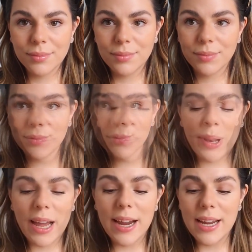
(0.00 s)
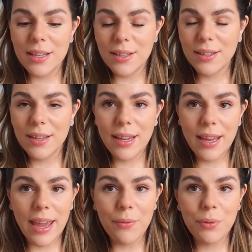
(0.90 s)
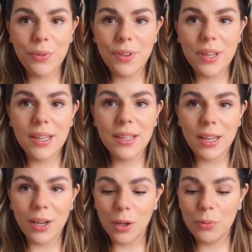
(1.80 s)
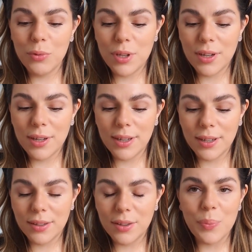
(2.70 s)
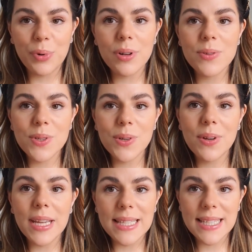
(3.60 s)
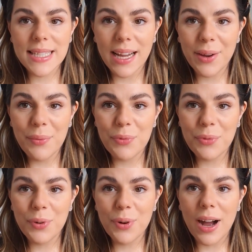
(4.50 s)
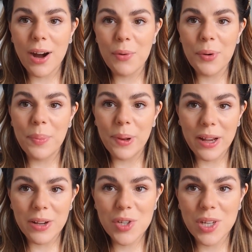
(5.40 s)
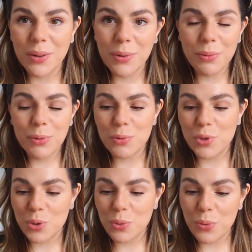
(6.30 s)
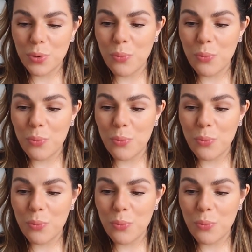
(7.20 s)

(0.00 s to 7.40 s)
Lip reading: We applied everything, including the bronzer. It's time for our blush, and I'm going to show you